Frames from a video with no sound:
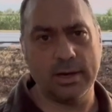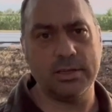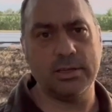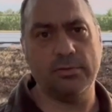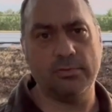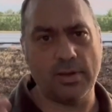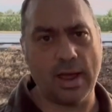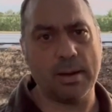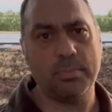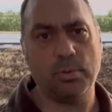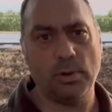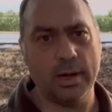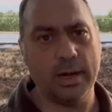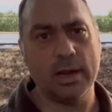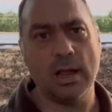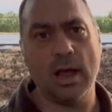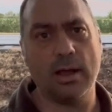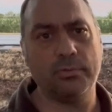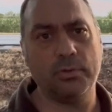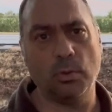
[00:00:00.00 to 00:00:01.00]
It's
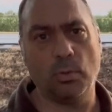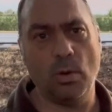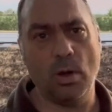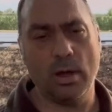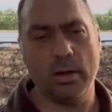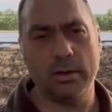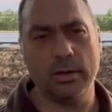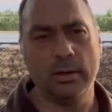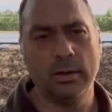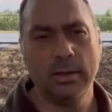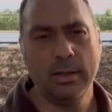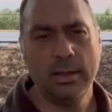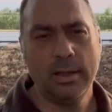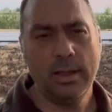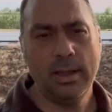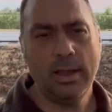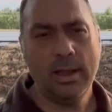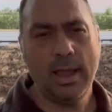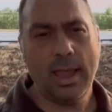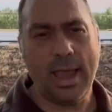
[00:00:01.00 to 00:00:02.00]
evaporating off the water.
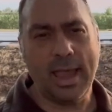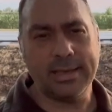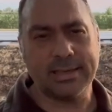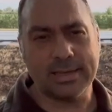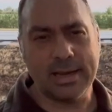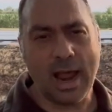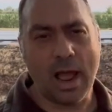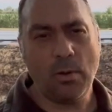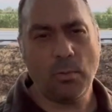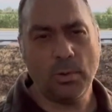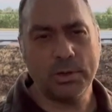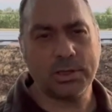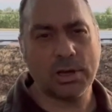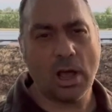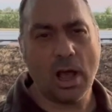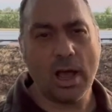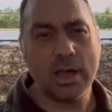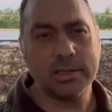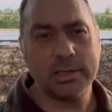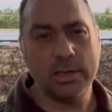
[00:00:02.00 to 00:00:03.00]
It's not what's
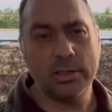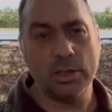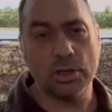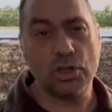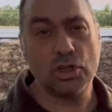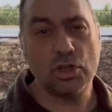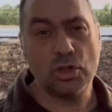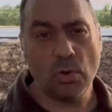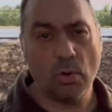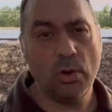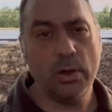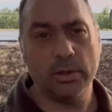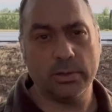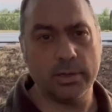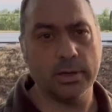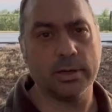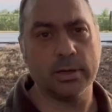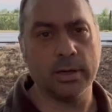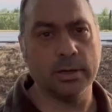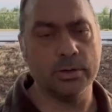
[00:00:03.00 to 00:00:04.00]
causing the soil
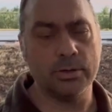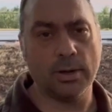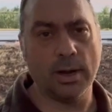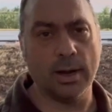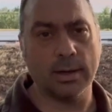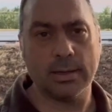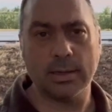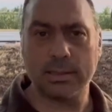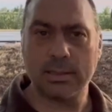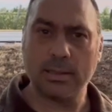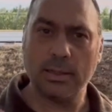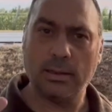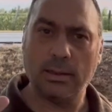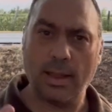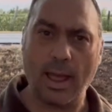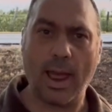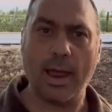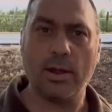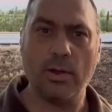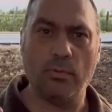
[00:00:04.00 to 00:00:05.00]
to contract, it's the
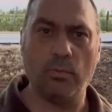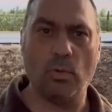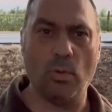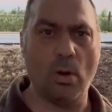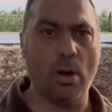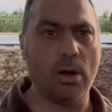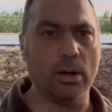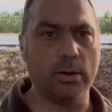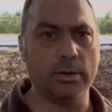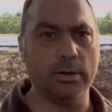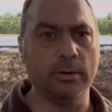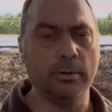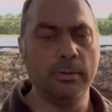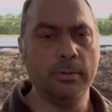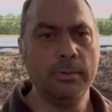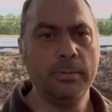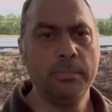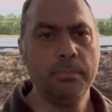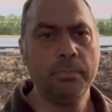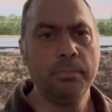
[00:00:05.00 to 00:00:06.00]
lack of water.
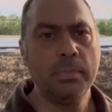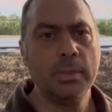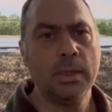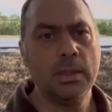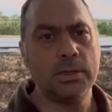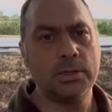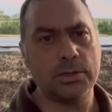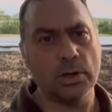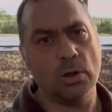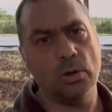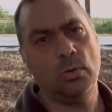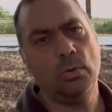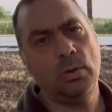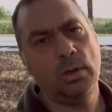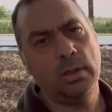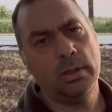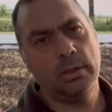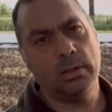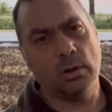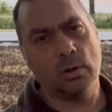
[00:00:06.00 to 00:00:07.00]
So
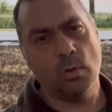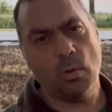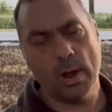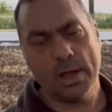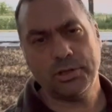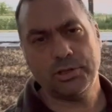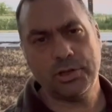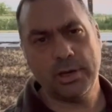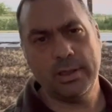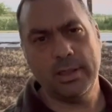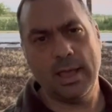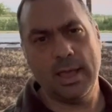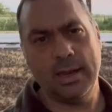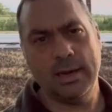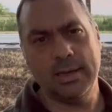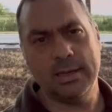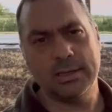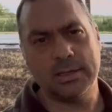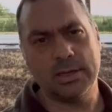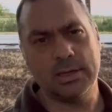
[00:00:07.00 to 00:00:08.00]
the question then
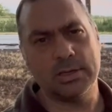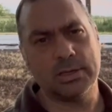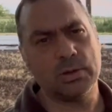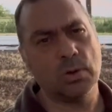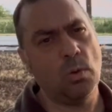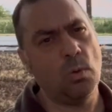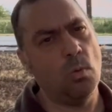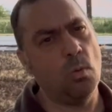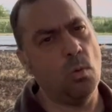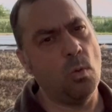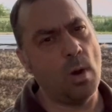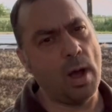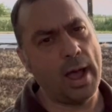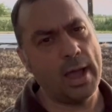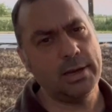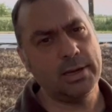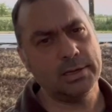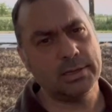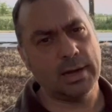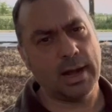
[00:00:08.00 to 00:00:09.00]
is, is why
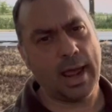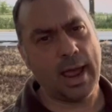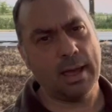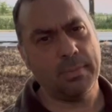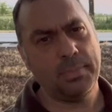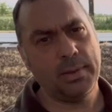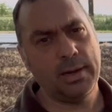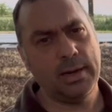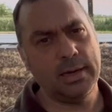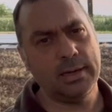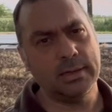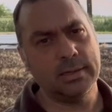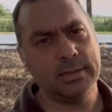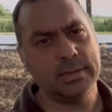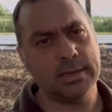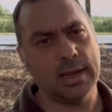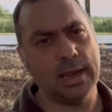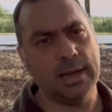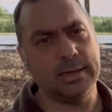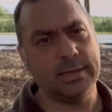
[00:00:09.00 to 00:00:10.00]
does it happen in,
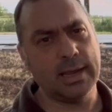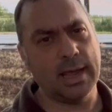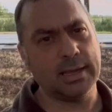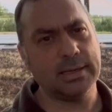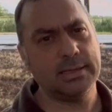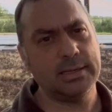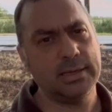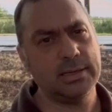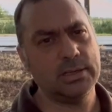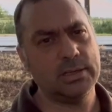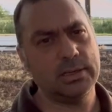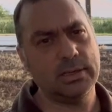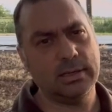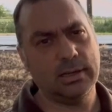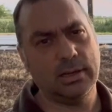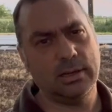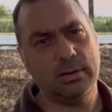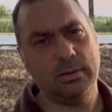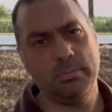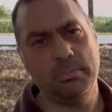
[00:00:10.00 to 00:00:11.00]
say, Texas,
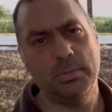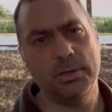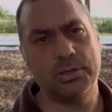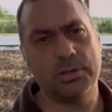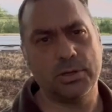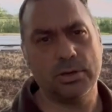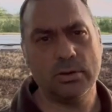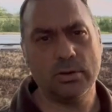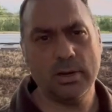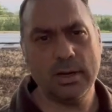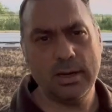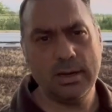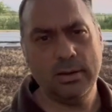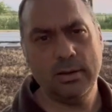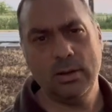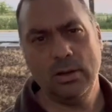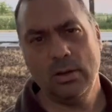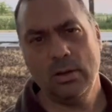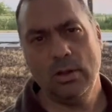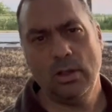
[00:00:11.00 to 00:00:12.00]
Missouri,
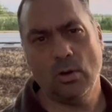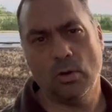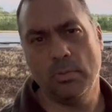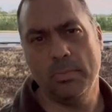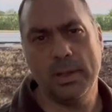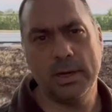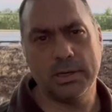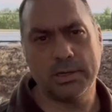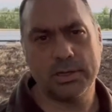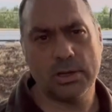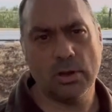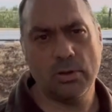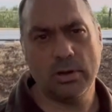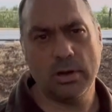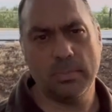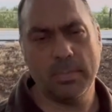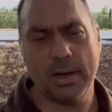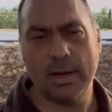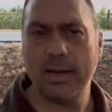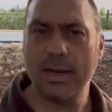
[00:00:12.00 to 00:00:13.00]
or
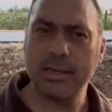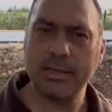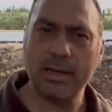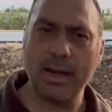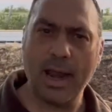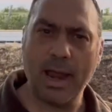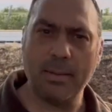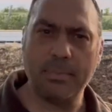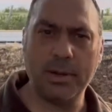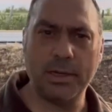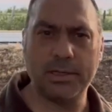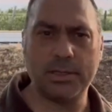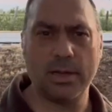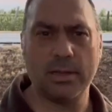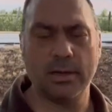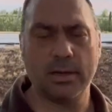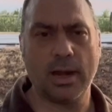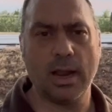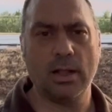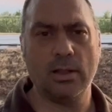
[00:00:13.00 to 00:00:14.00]
Minnesota, but it doesn't happen in
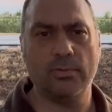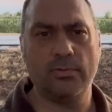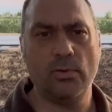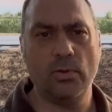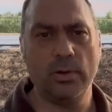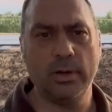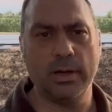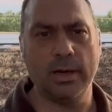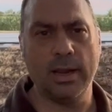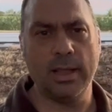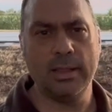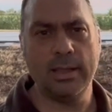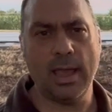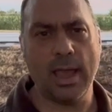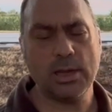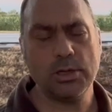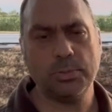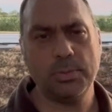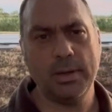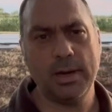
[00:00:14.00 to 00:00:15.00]
Southern California? And the
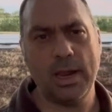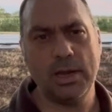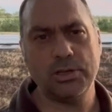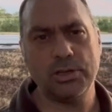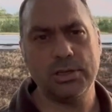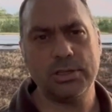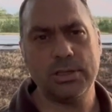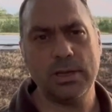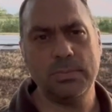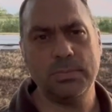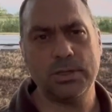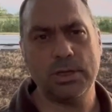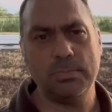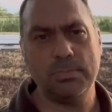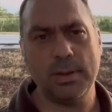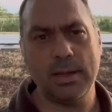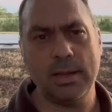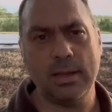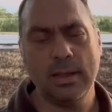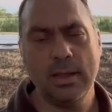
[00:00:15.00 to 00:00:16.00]
explanation seems to
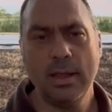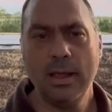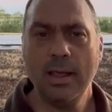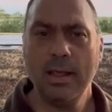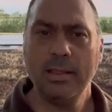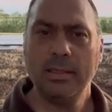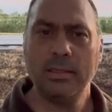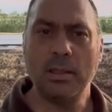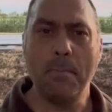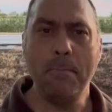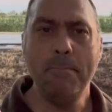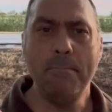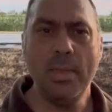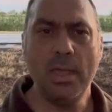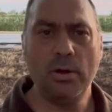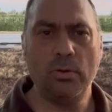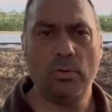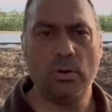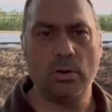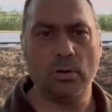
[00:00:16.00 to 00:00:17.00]
be the
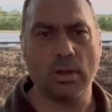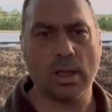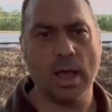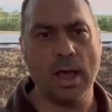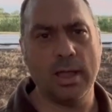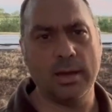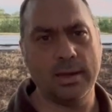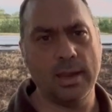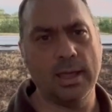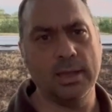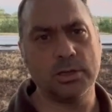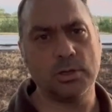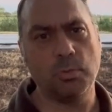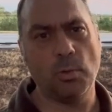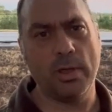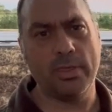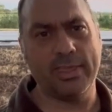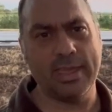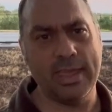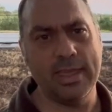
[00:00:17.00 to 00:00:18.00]
mineral contents
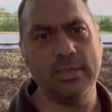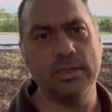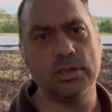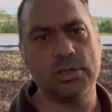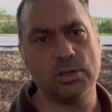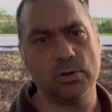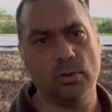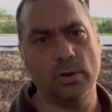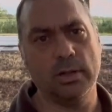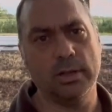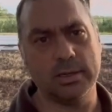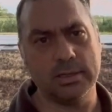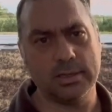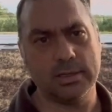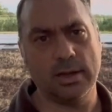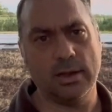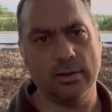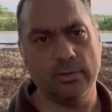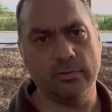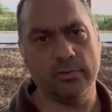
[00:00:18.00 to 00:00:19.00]
within the soil
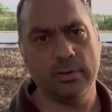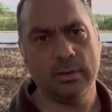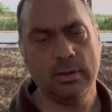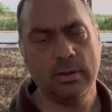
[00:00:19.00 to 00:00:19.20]
itself.